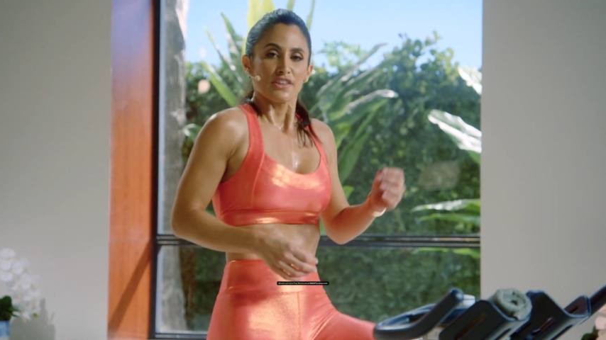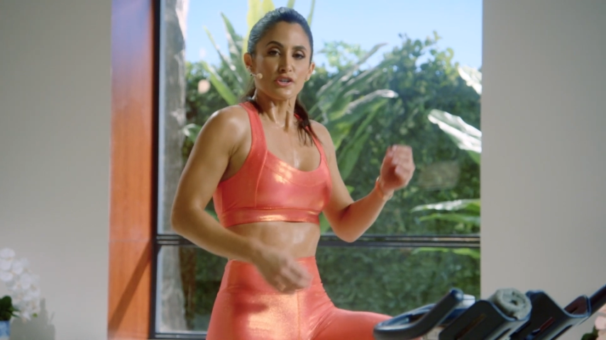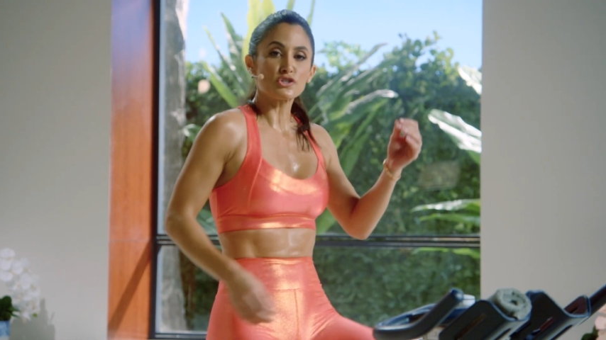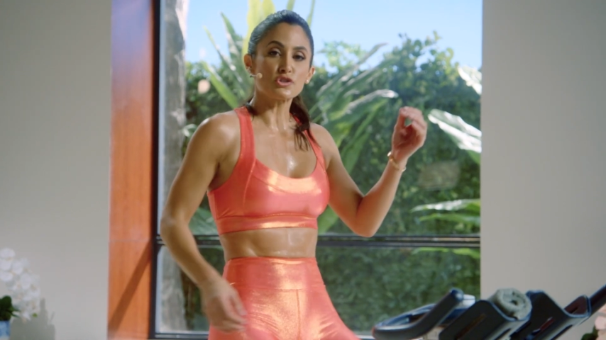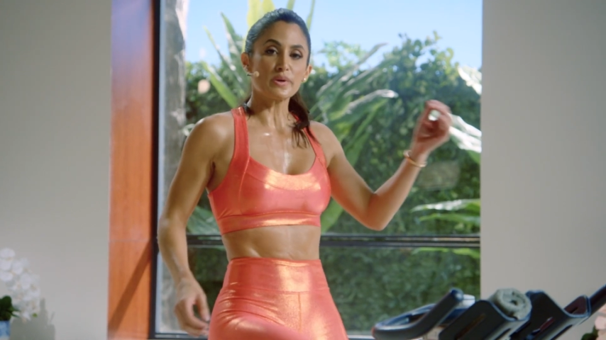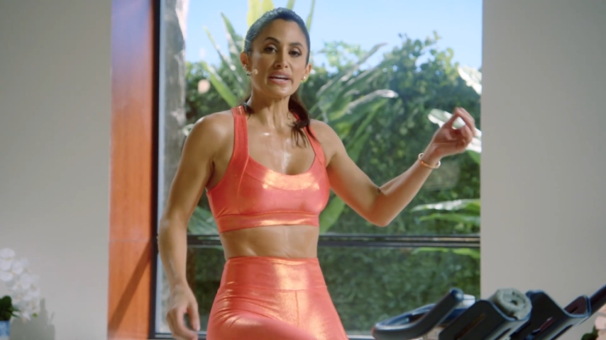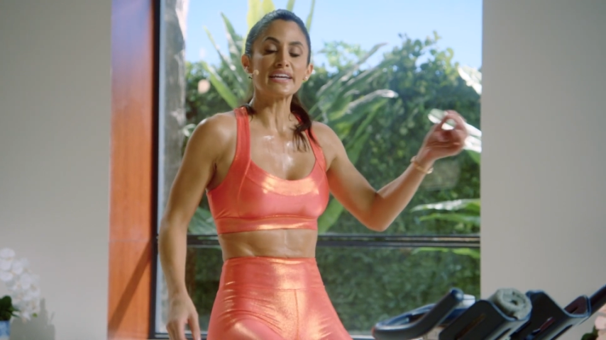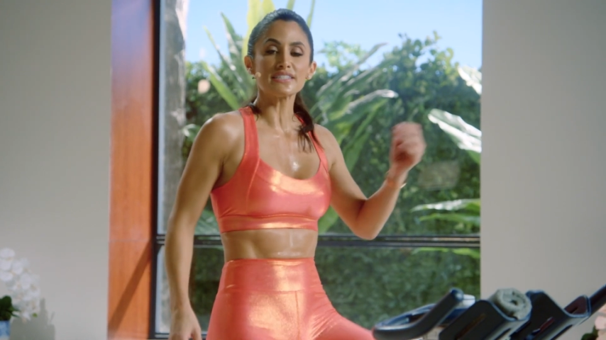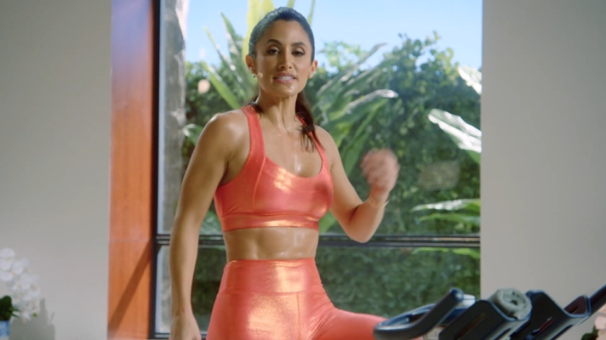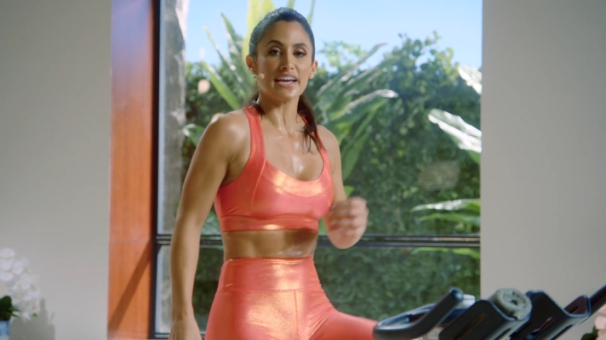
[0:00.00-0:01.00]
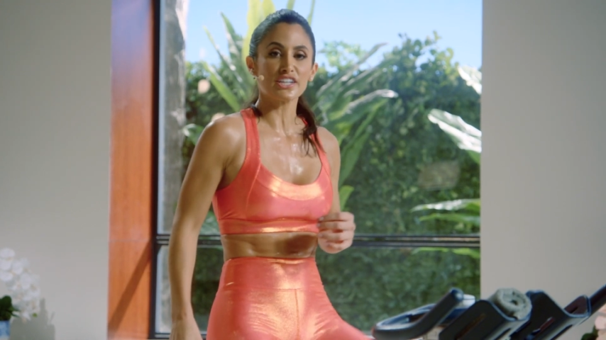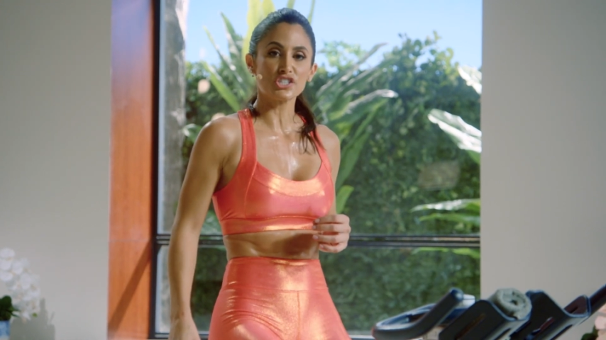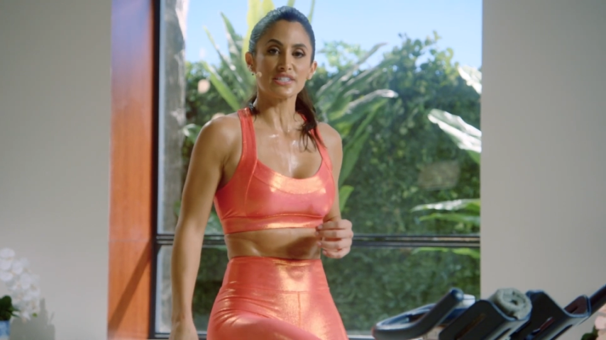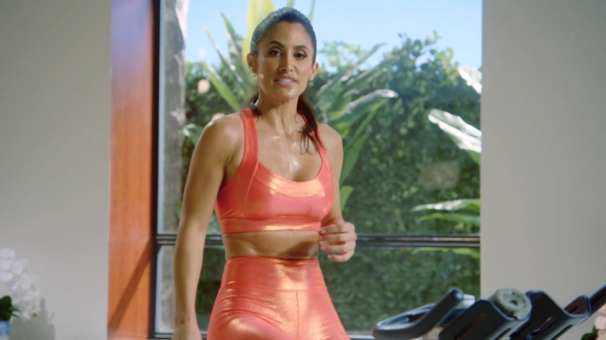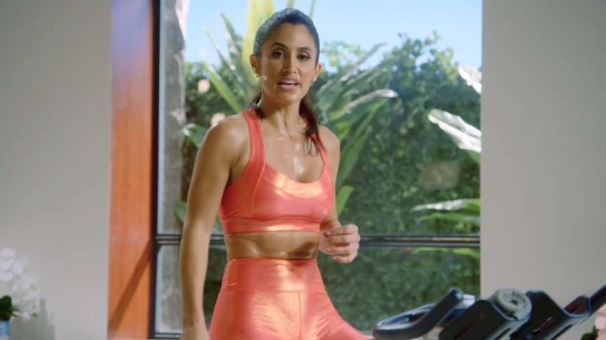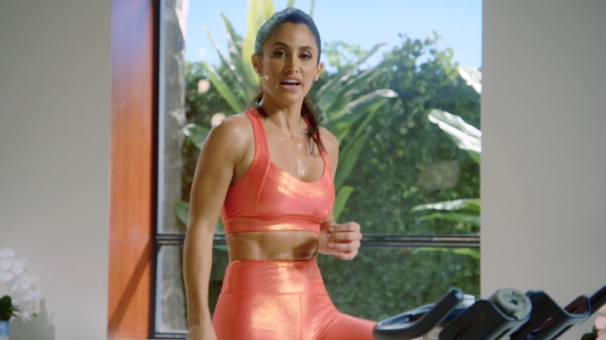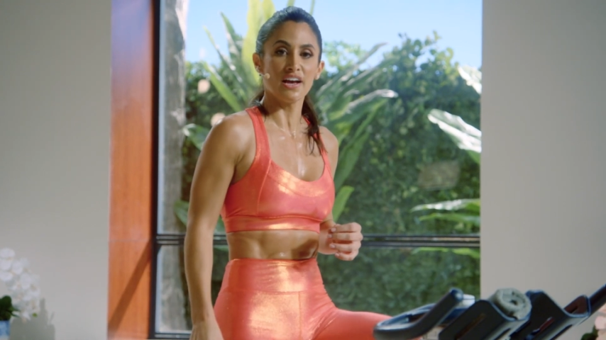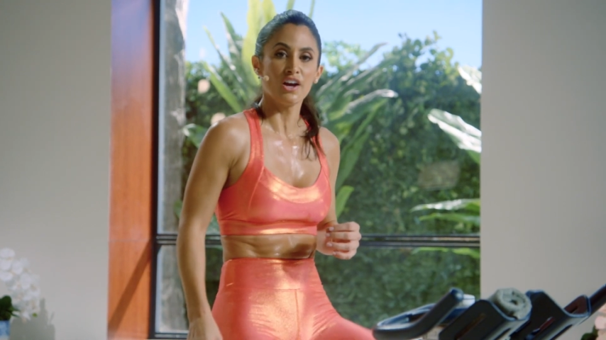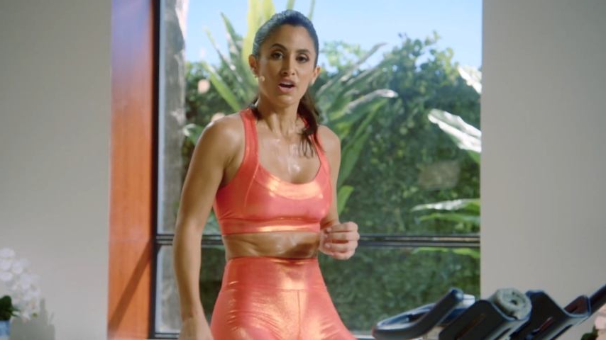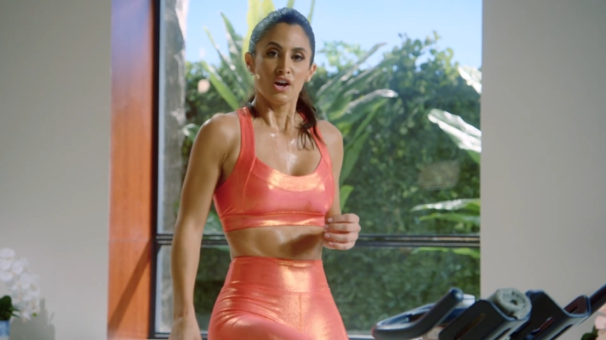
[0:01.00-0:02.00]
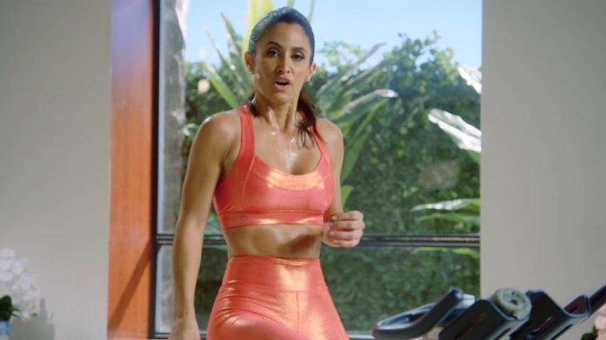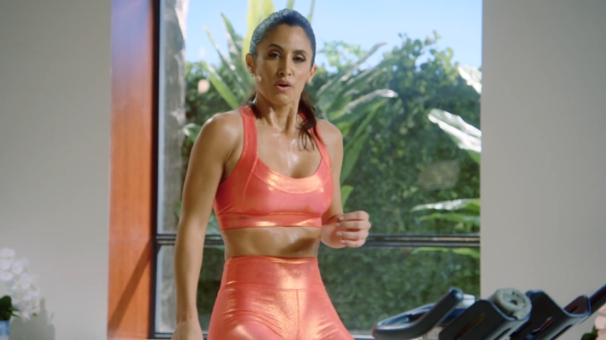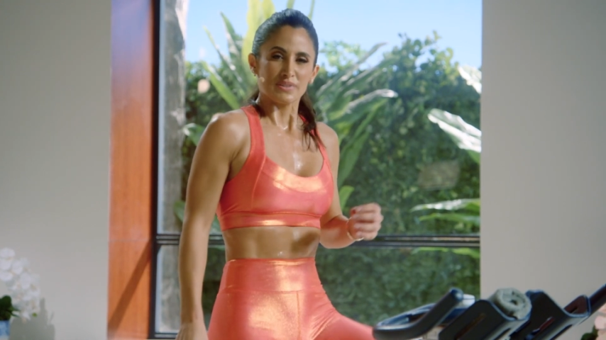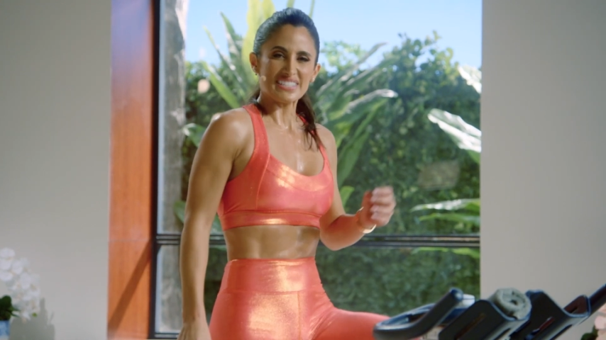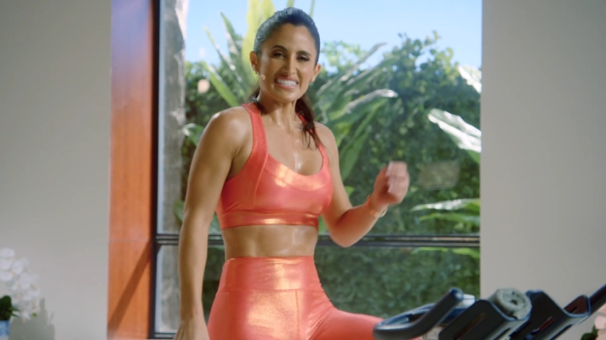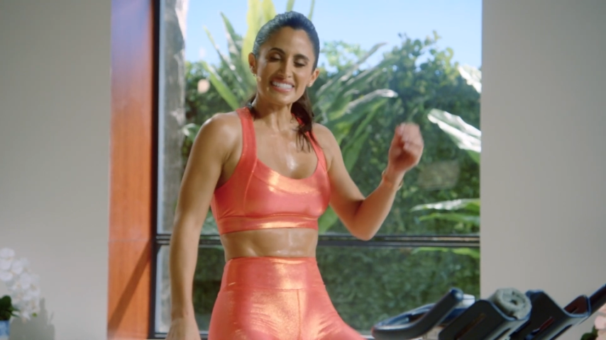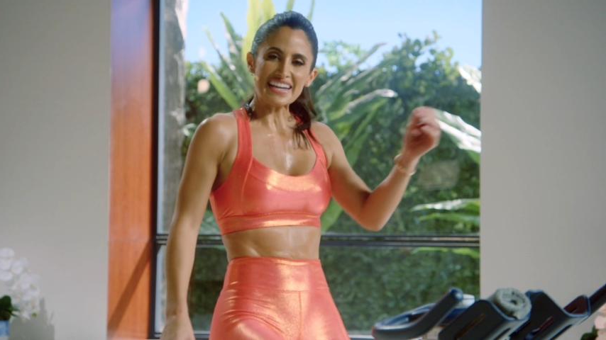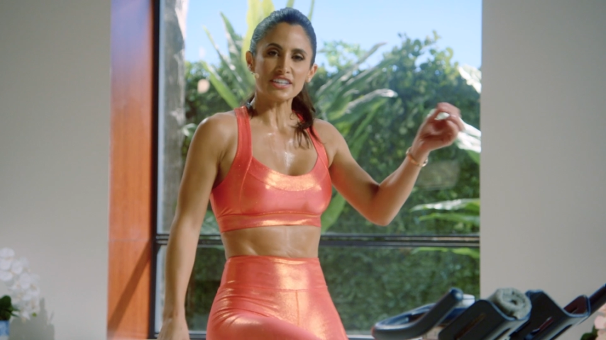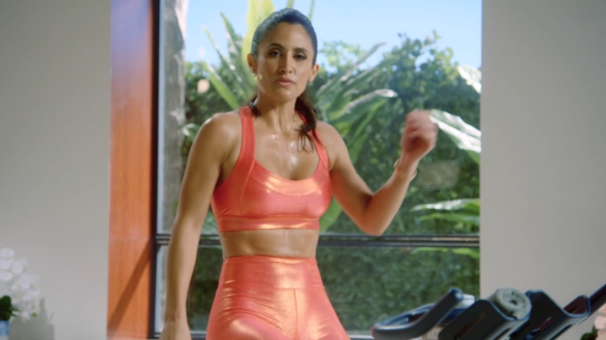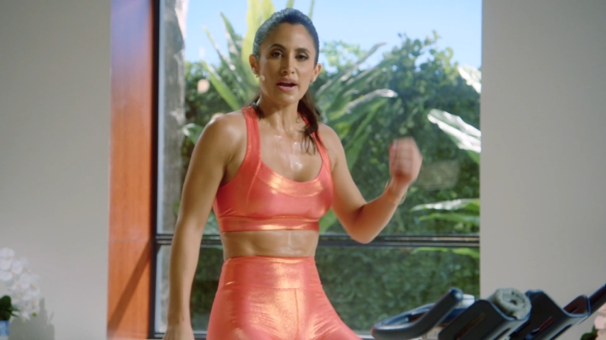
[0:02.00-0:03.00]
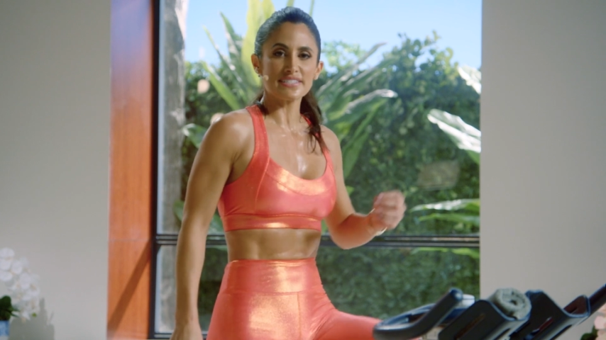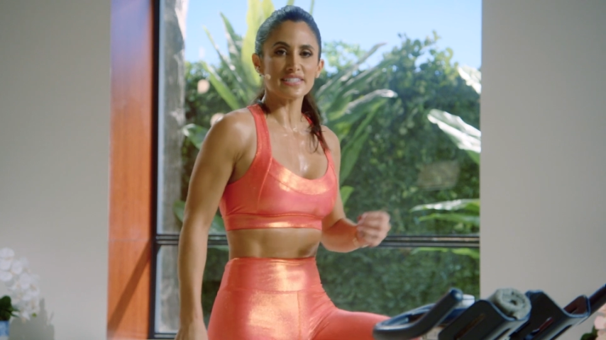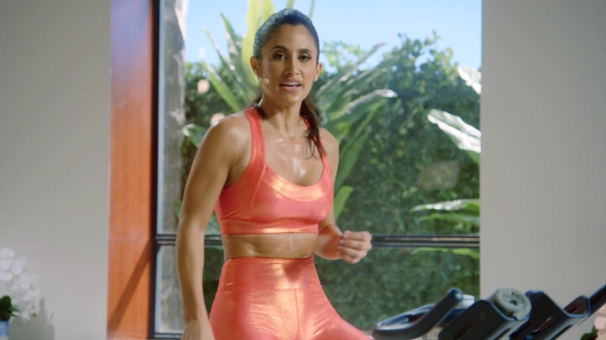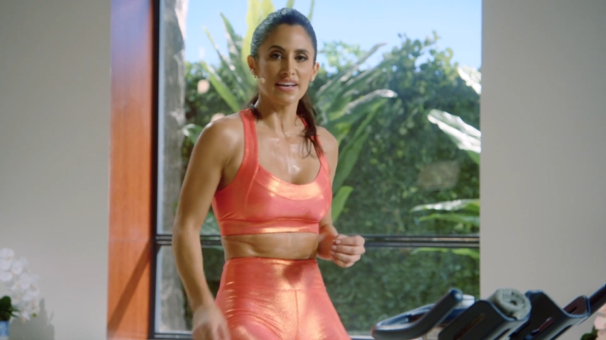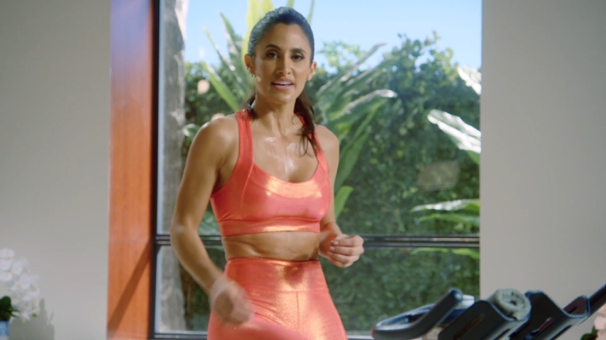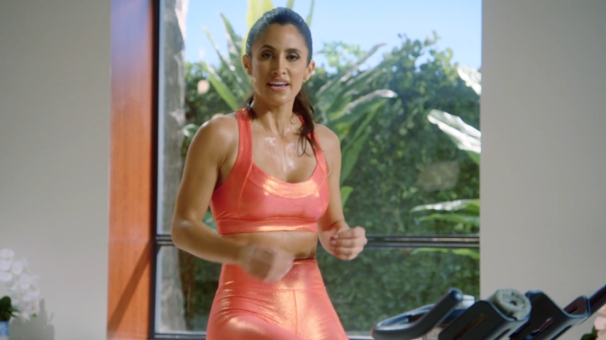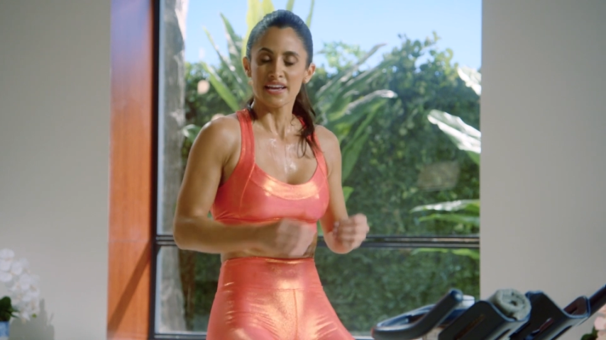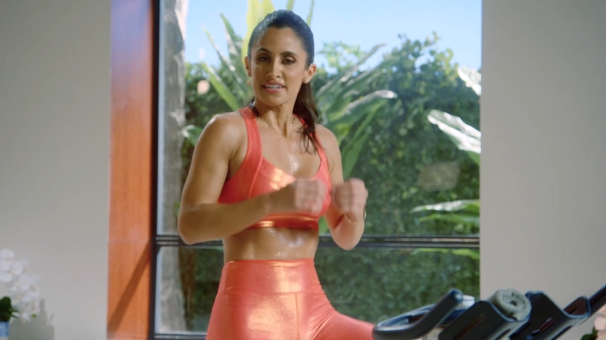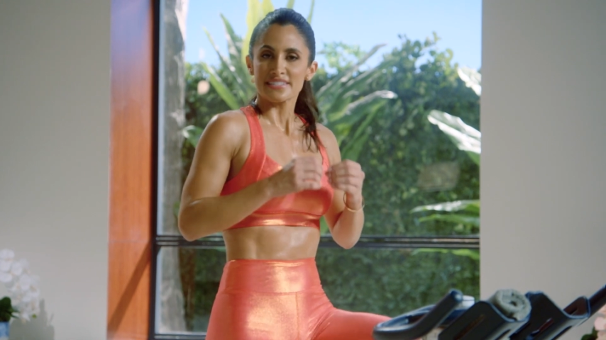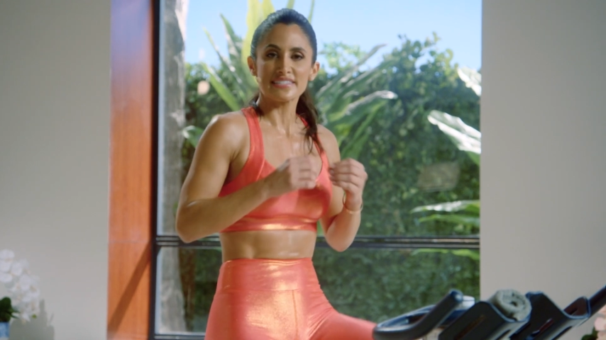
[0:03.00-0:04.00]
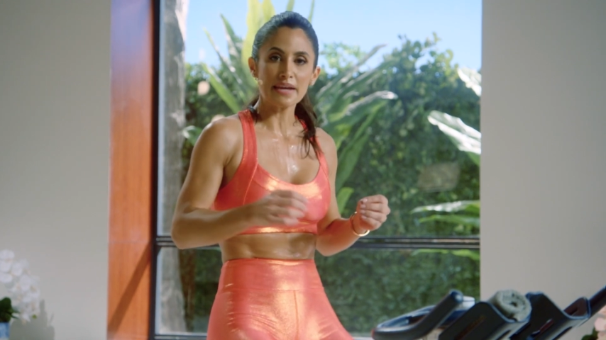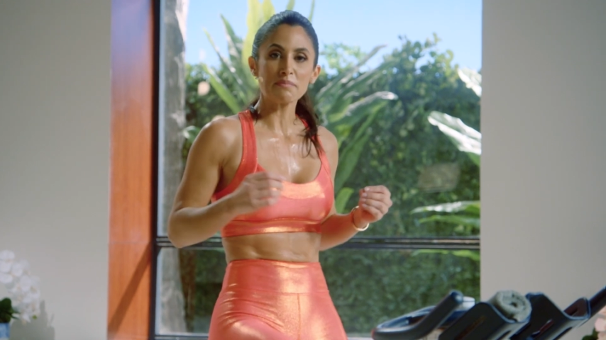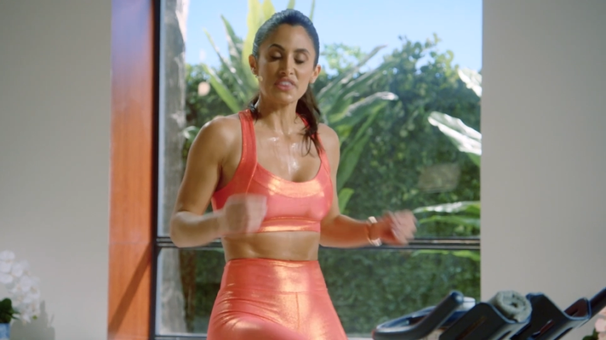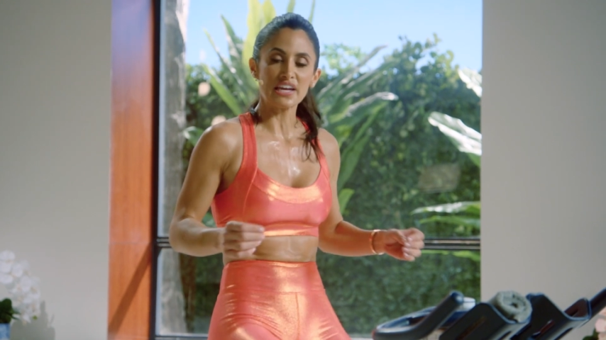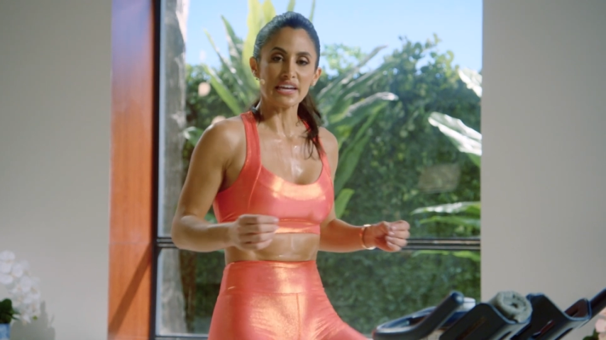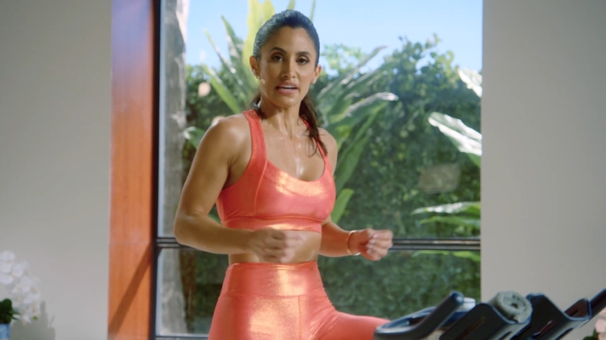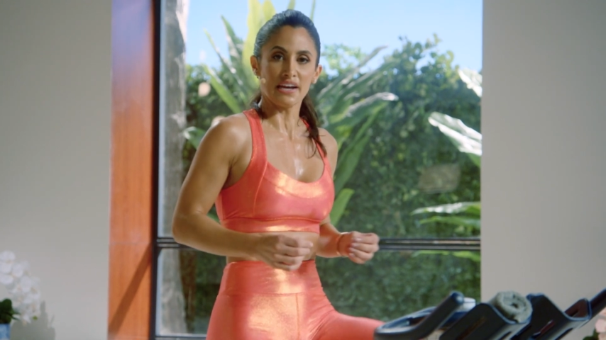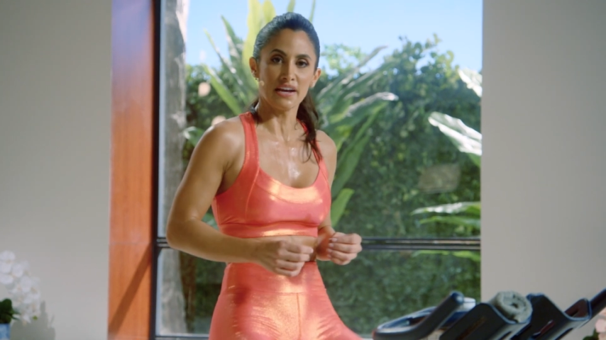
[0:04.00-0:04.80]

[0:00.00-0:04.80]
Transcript: Those 3 hill sections with descending rest, same thing.